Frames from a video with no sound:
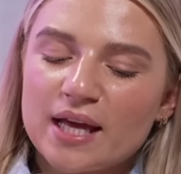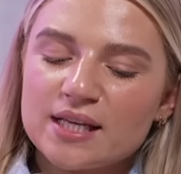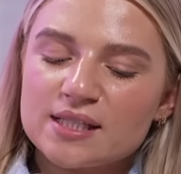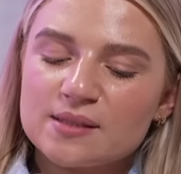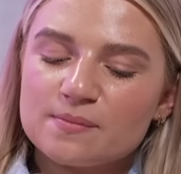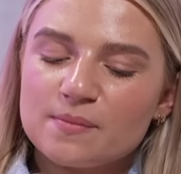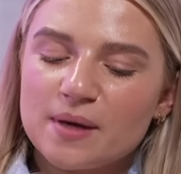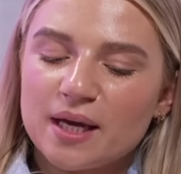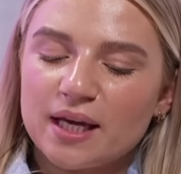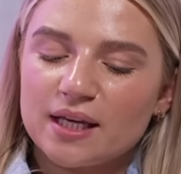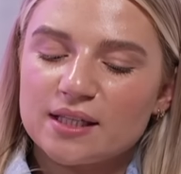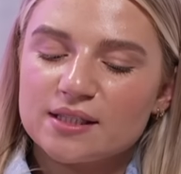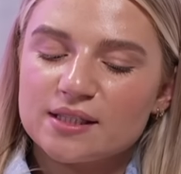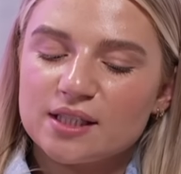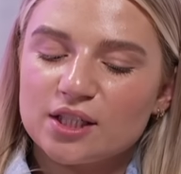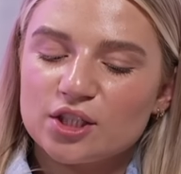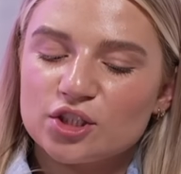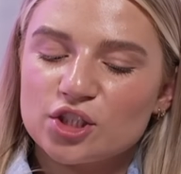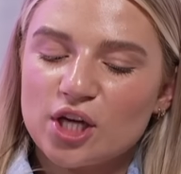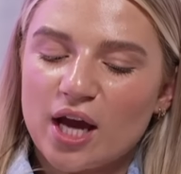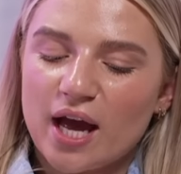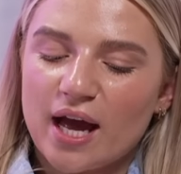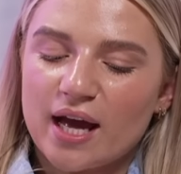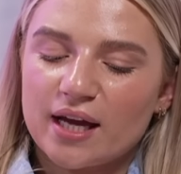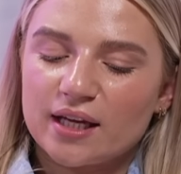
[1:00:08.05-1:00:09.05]
this
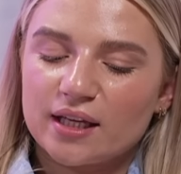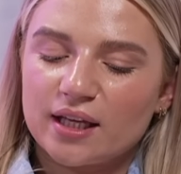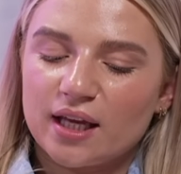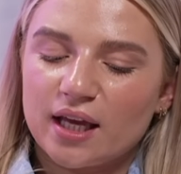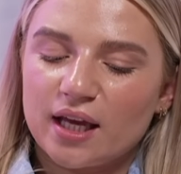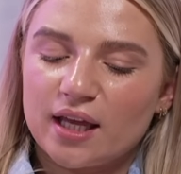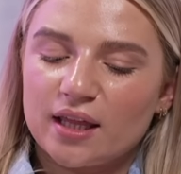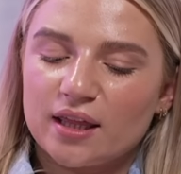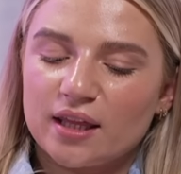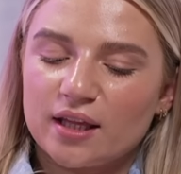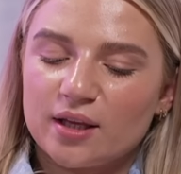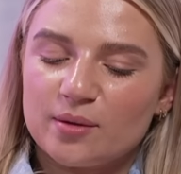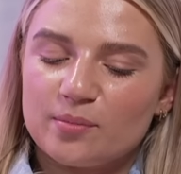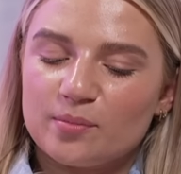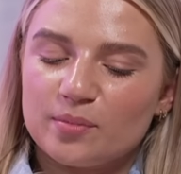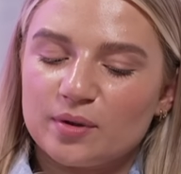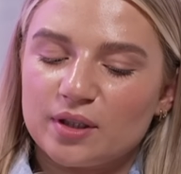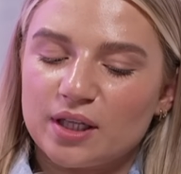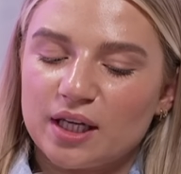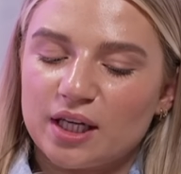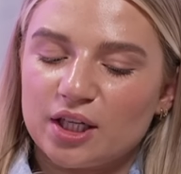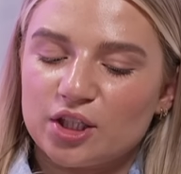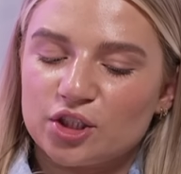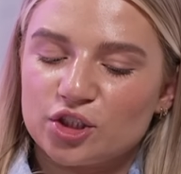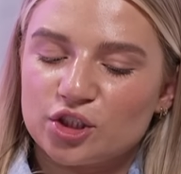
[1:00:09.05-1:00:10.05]
message, I get the
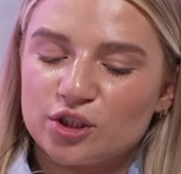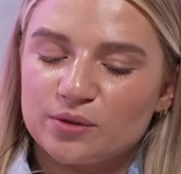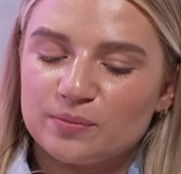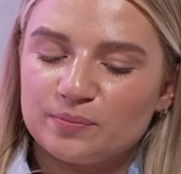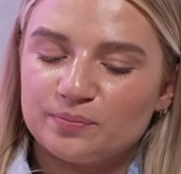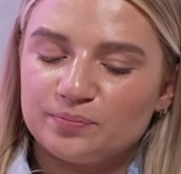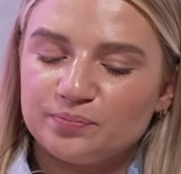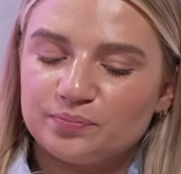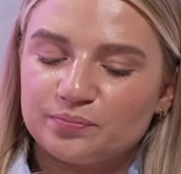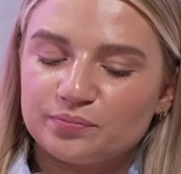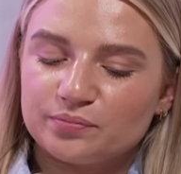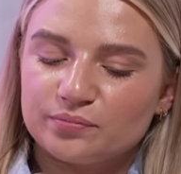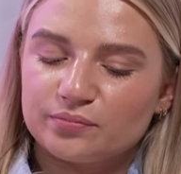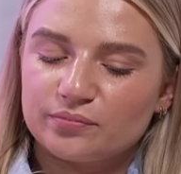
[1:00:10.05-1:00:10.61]
impression